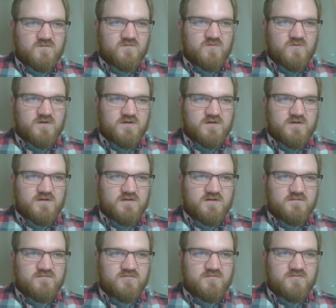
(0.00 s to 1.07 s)

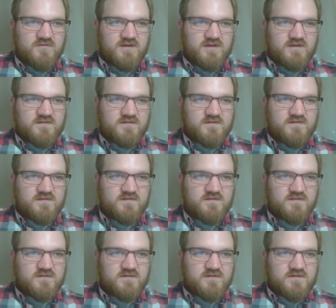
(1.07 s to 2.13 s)

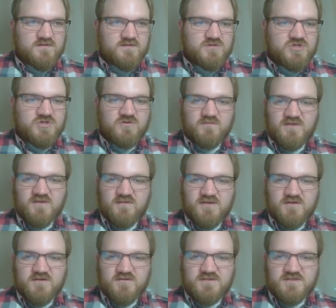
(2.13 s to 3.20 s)
1.2
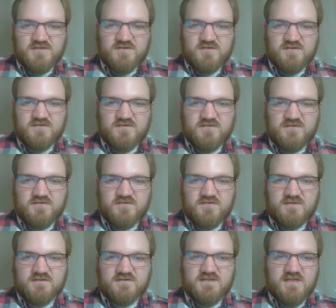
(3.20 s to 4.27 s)
millimeters.
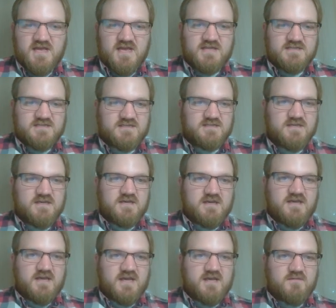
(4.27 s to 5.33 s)
There's that.
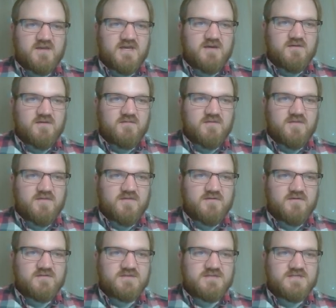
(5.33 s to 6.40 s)
And we come up
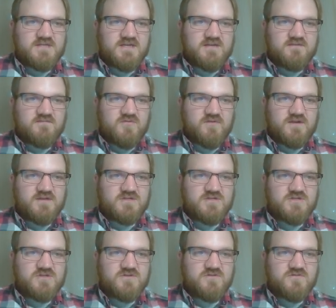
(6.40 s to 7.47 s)

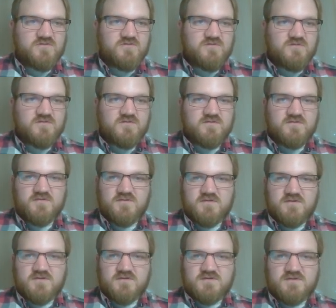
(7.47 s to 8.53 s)
13.2.
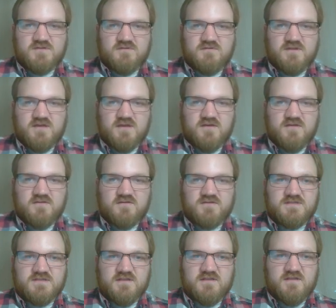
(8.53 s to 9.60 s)
So
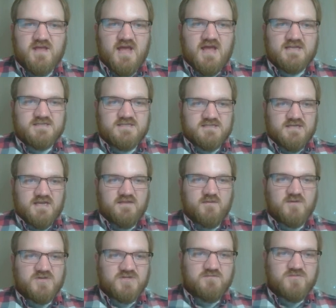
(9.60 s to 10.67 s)
there's that. And then
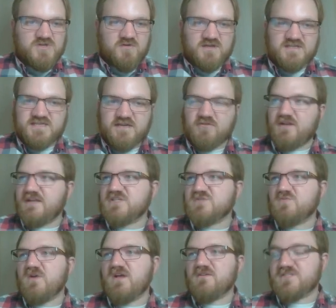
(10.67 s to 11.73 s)
we should do our center line as
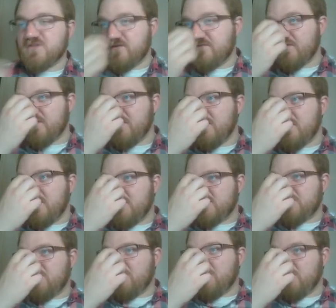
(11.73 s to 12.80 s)
well. So if our
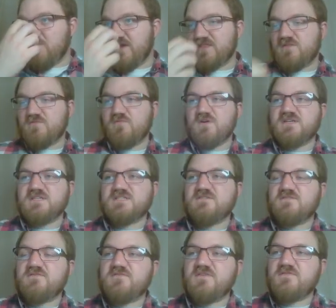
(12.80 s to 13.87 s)
total width was
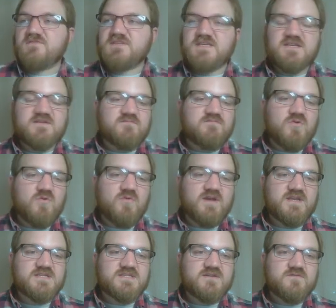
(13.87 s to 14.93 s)

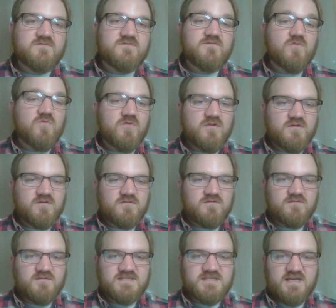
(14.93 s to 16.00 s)
15.4,
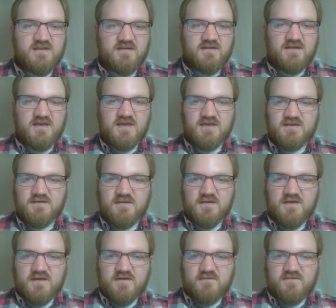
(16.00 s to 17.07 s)
we said, yeah?
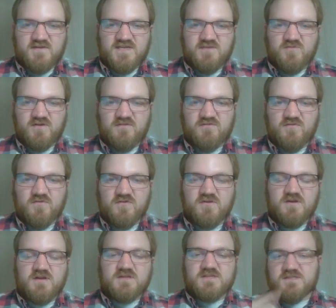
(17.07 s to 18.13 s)
15.4.
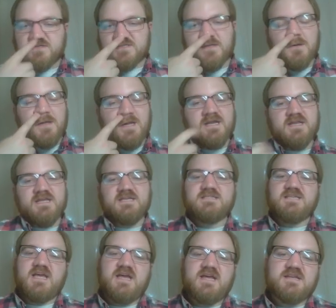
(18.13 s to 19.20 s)
So center line
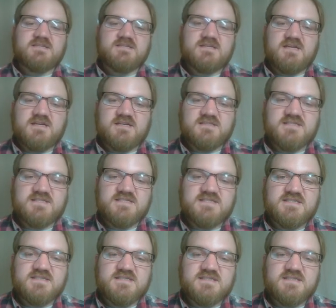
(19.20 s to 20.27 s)
is at a
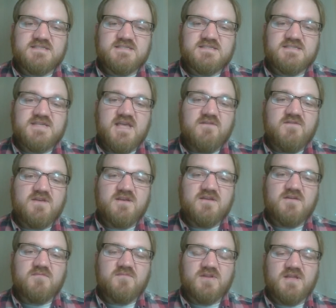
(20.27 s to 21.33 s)

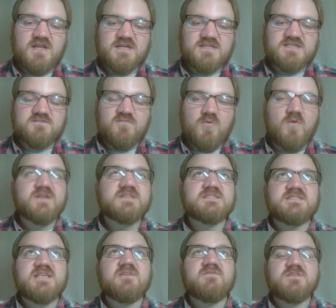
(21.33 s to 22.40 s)
7 plus
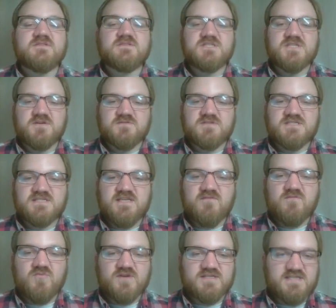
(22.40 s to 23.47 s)
0.7, so
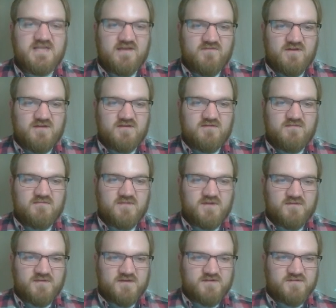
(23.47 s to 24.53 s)
7.7
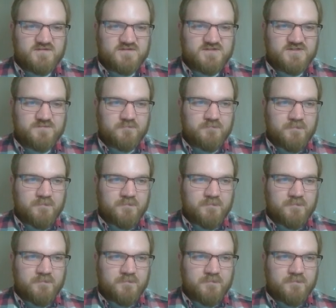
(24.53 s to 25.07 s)
millimeters.